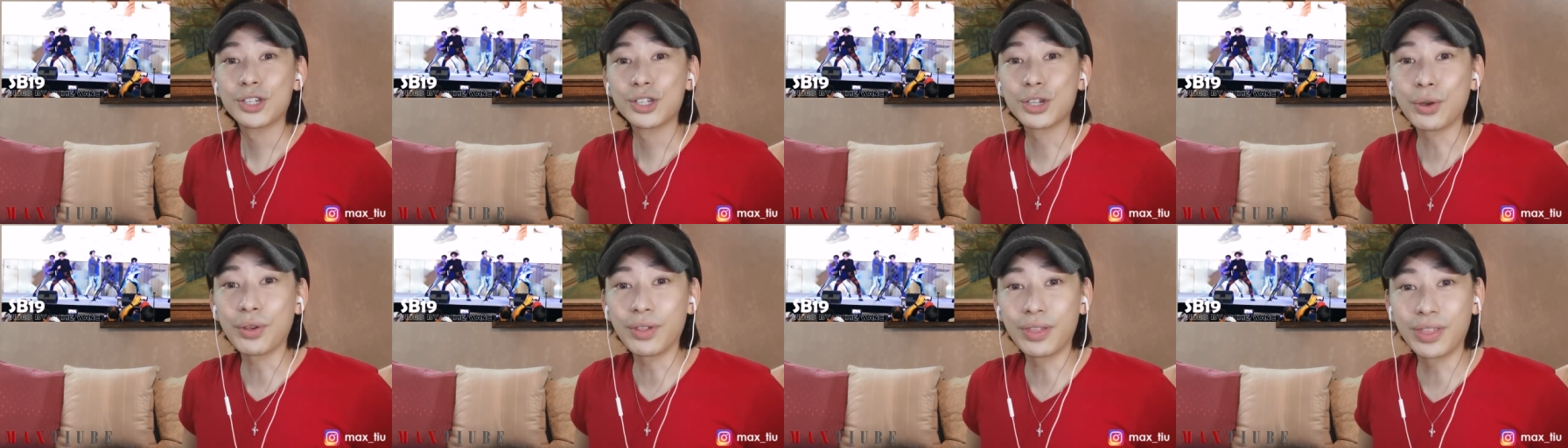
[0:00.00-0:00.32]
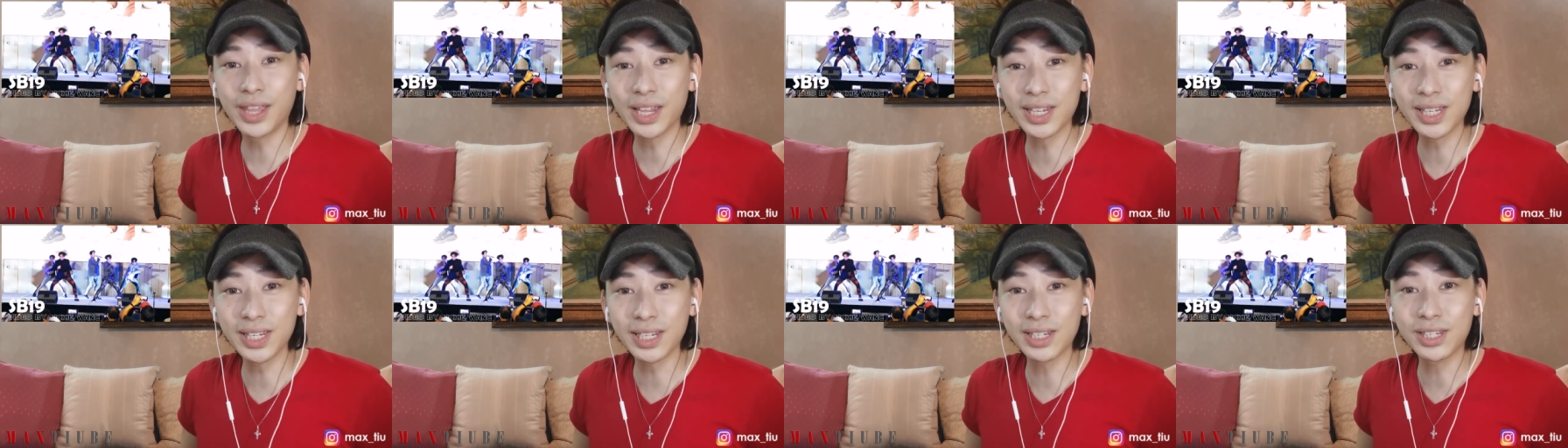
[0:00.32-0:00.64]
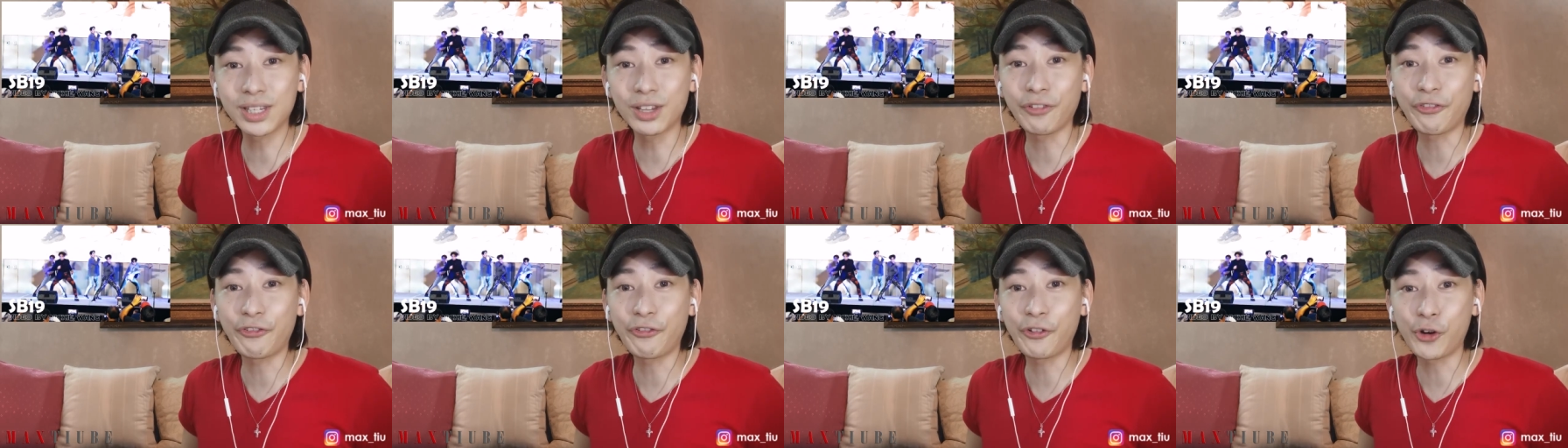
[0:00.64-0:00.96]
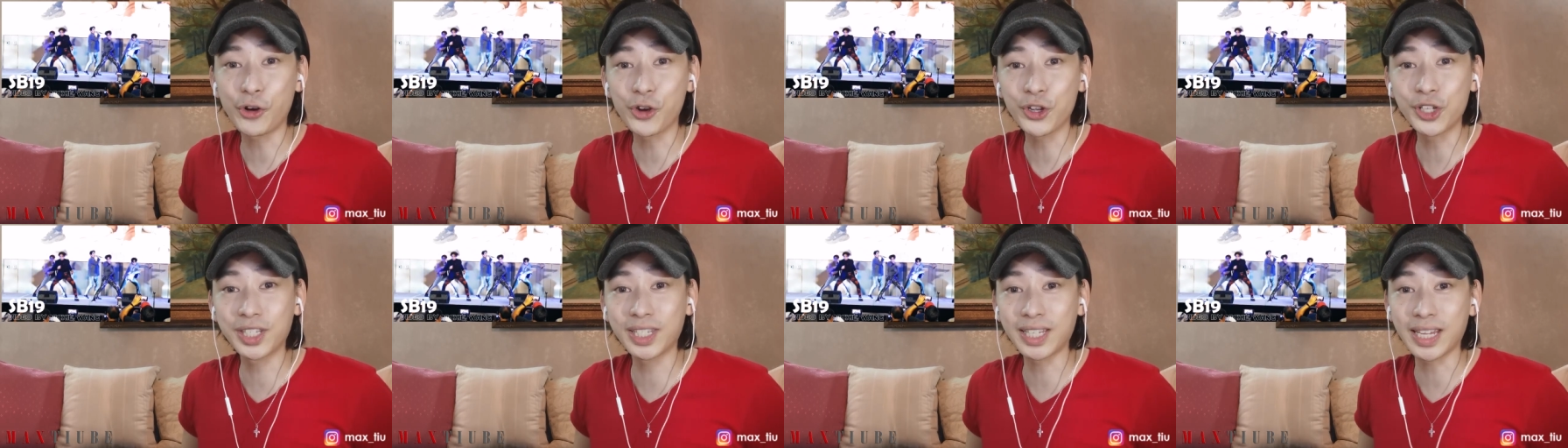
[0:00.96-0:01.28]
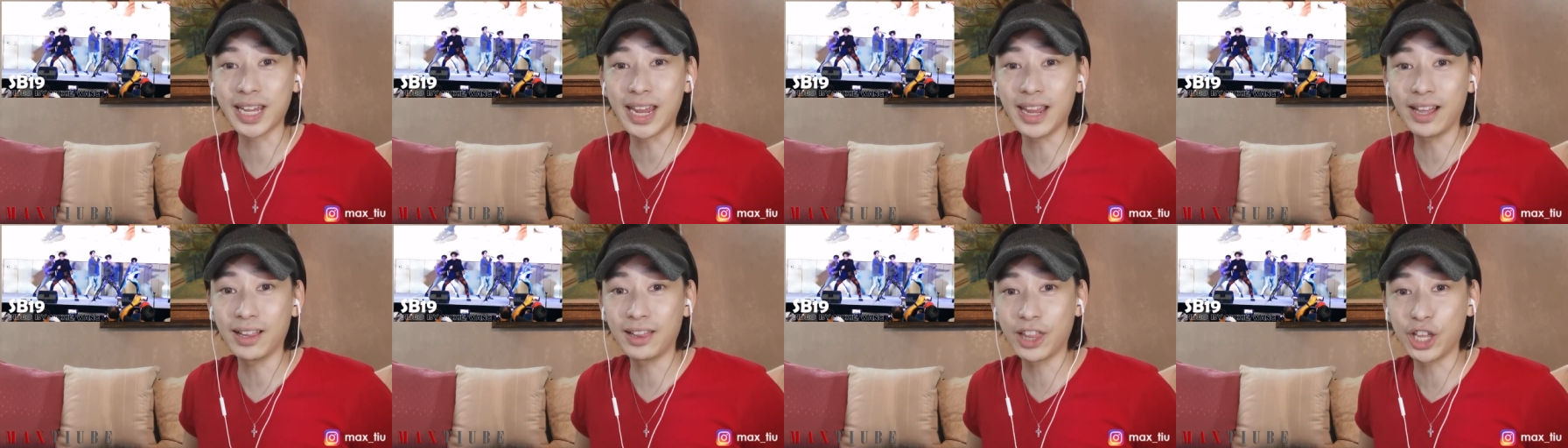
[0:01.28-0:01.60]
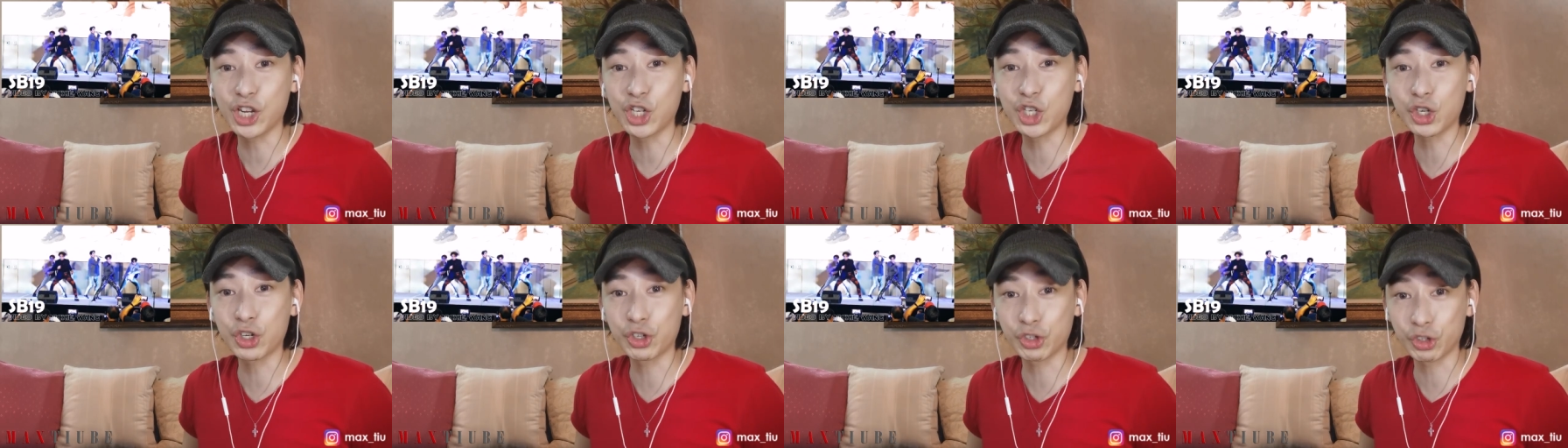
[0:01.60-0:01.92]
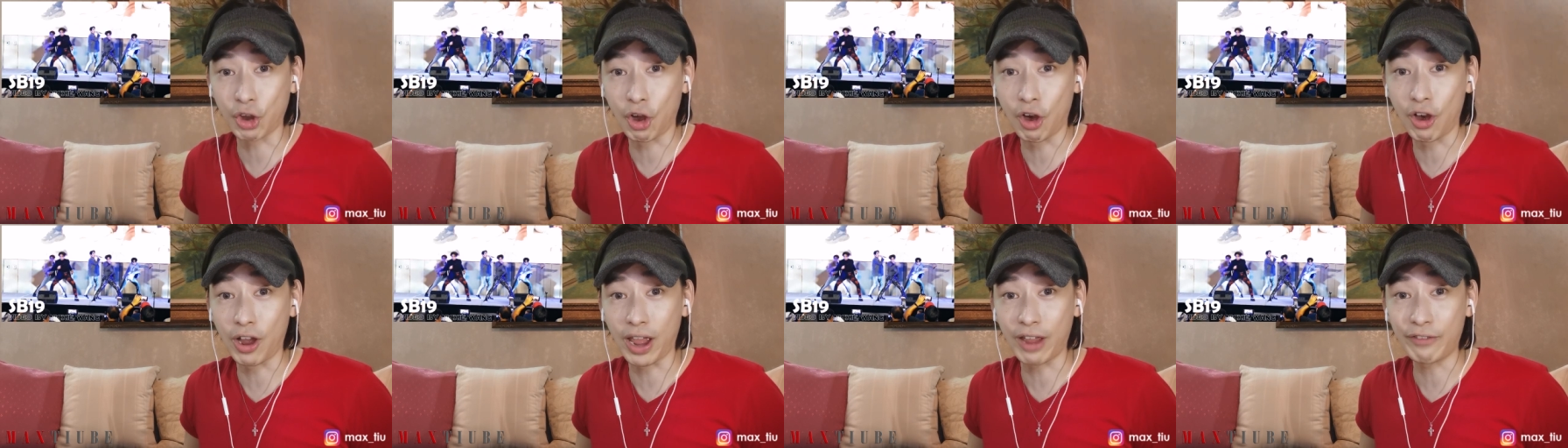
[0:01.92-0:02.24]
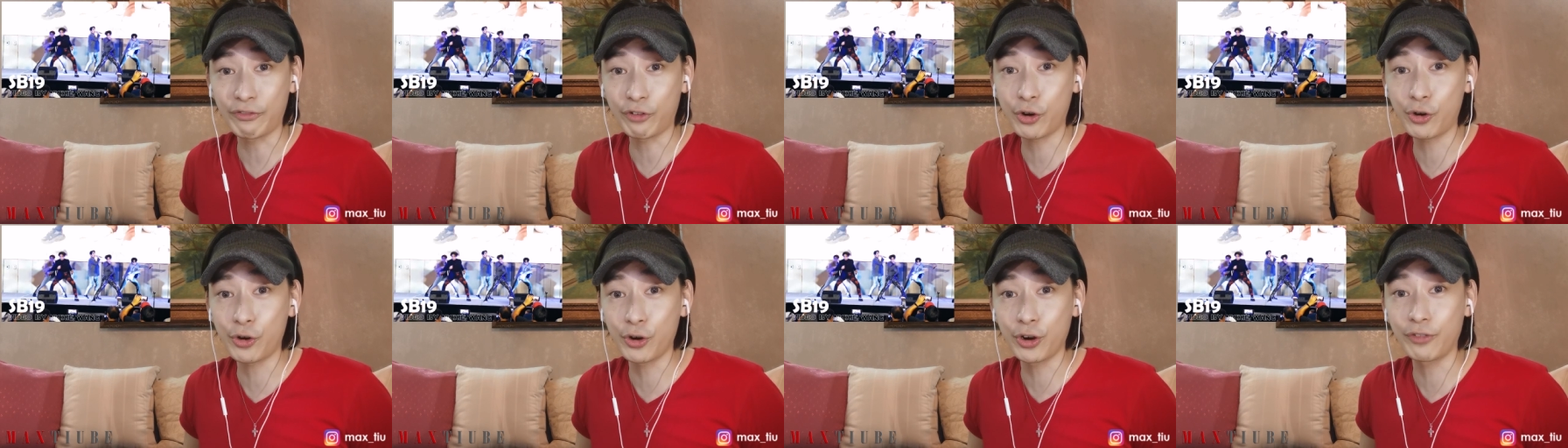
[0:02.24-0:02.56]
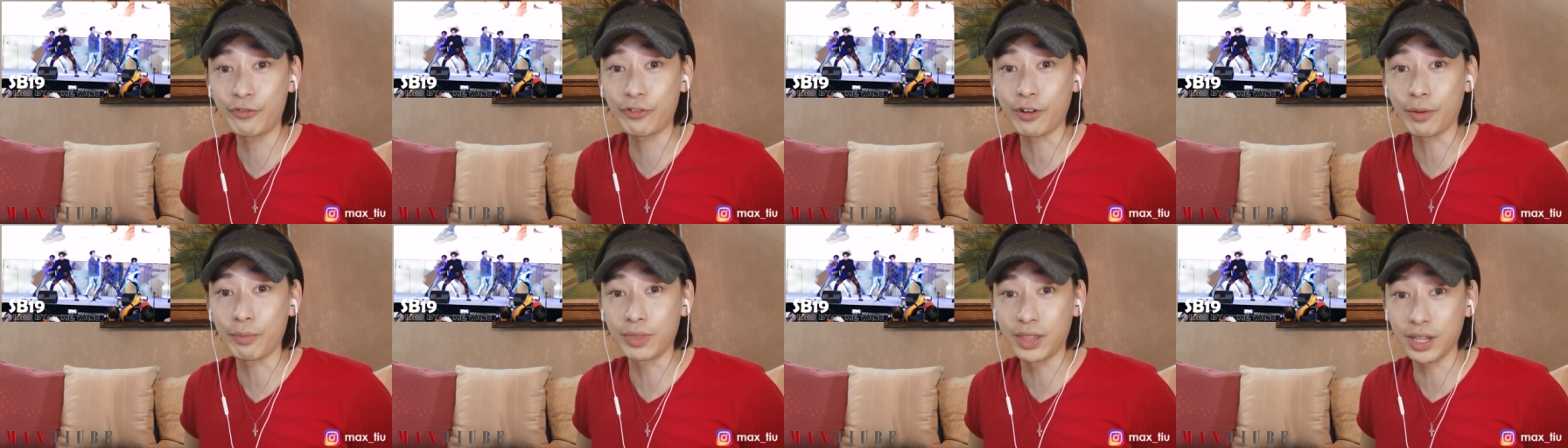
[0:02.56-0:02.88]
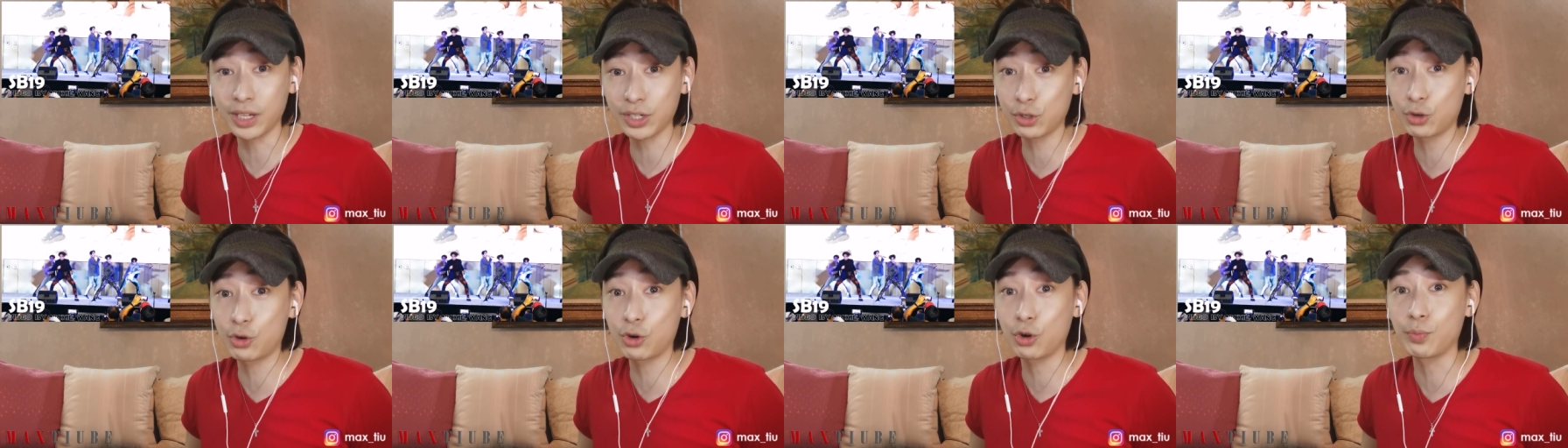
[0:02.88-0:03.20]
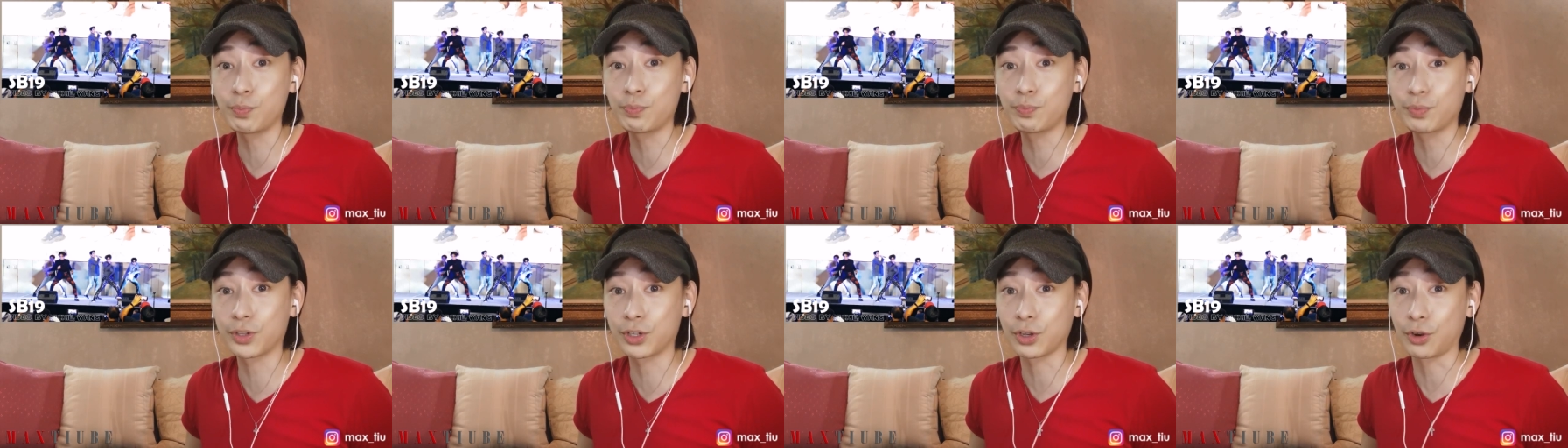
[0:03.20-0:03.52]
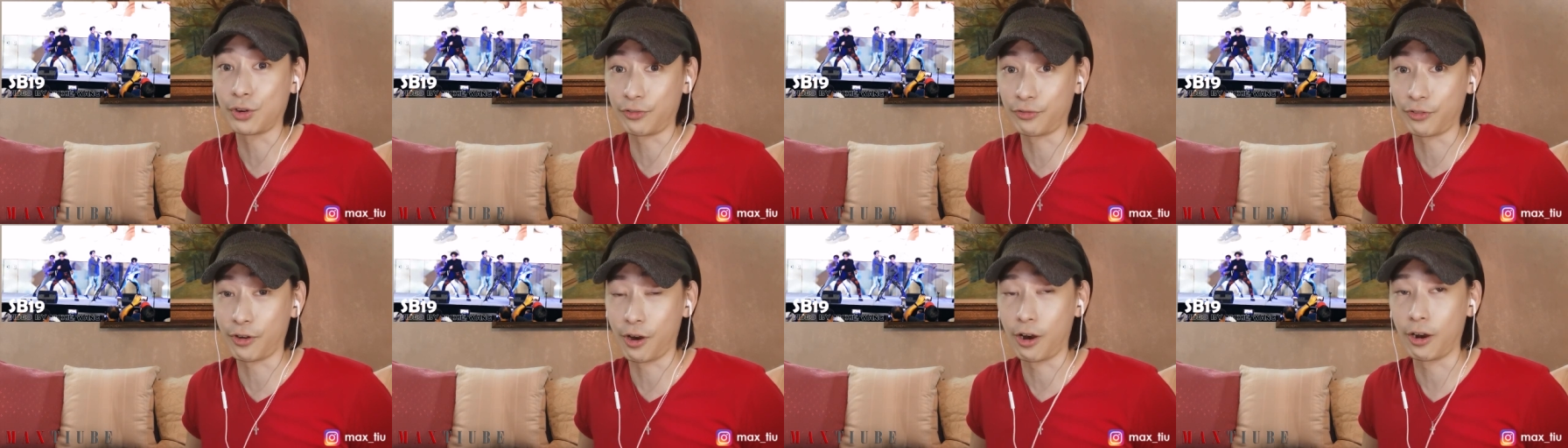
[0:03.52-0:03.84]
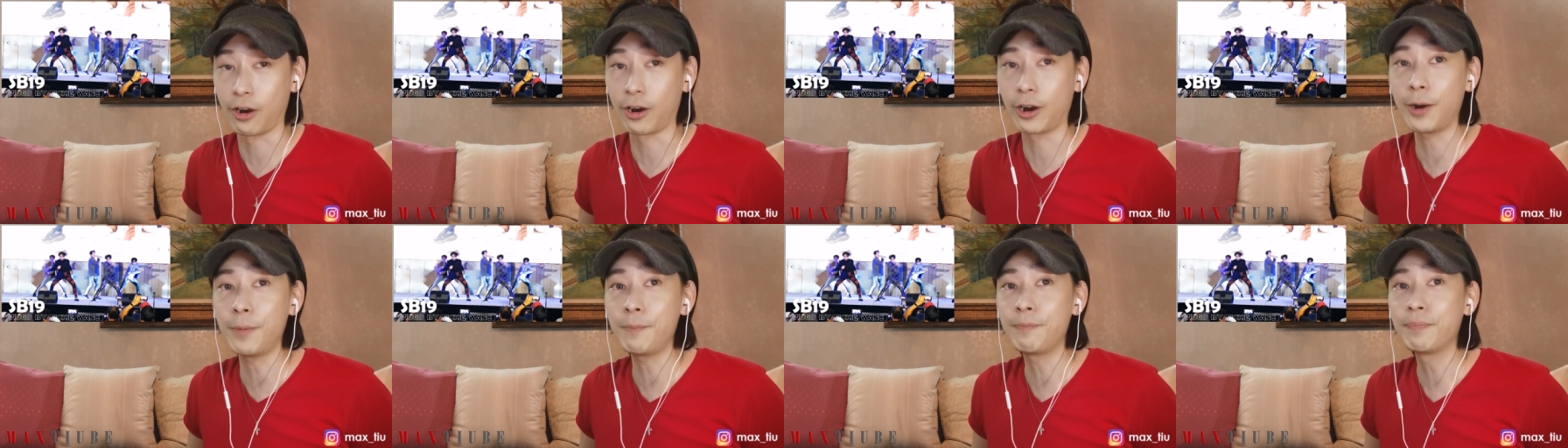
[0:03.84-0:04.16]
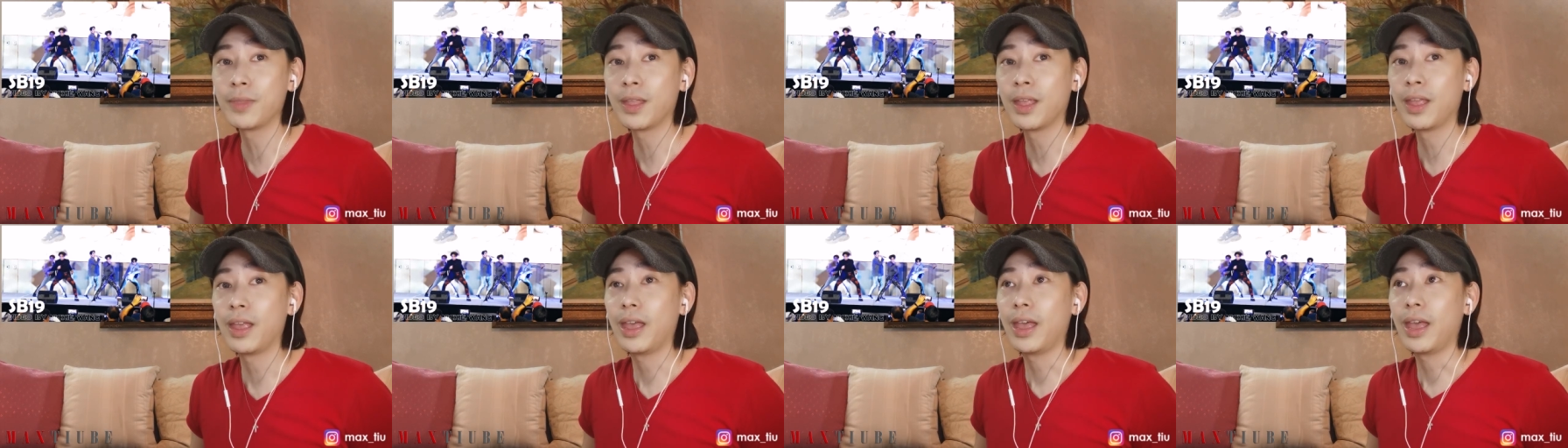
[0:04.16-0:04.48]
So this is the first English song I've heard from this group so far,